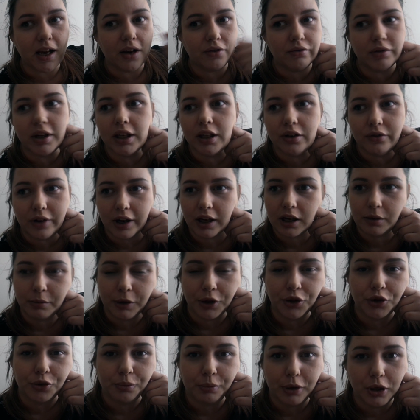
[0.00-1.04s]
I really
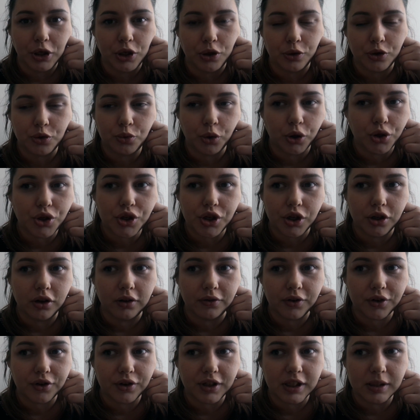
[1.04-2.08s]
recommend you binge watch it
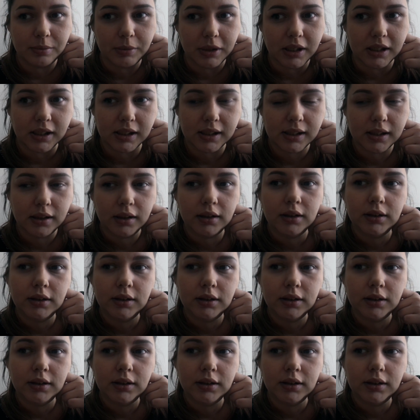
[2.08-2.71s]
over Christmas